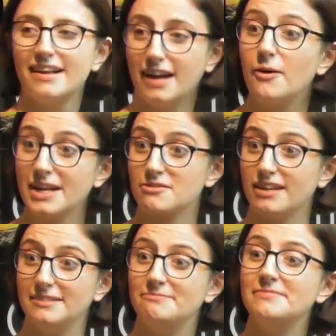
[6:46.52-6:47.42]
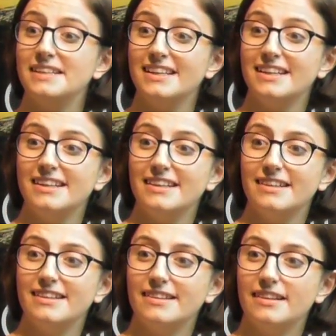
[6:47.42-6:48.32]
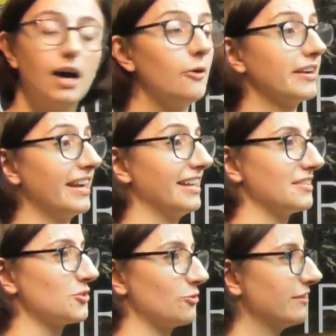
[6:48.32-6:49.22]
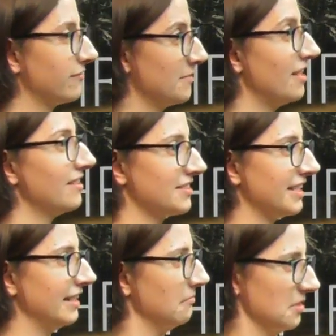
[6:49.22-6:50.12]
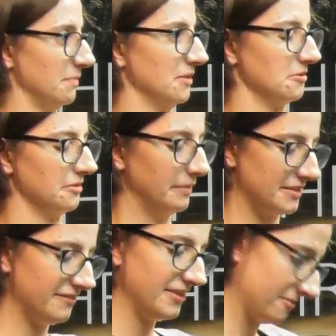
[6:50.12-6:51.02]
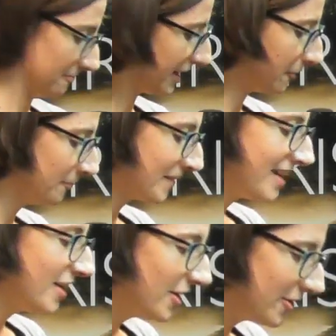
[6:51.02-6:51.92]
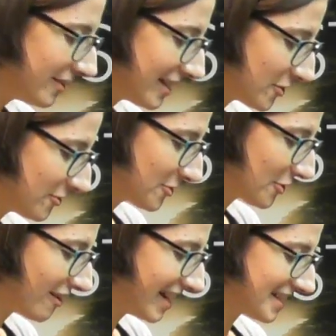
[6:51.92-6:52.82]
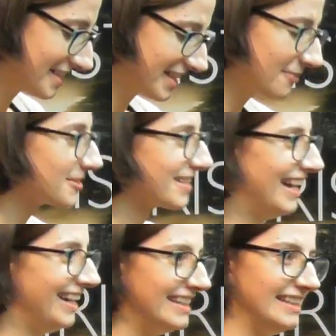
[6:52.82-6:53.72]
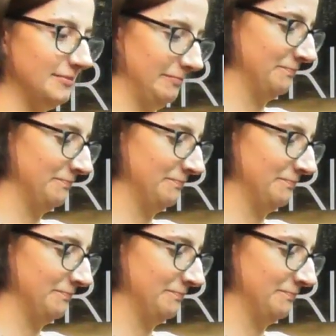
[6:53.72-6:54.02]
Oh, it is right. Oh, okay, it's a story from the Auntie Spud story about salvation. Okay, cool. Who led you to Christ? It was Anne.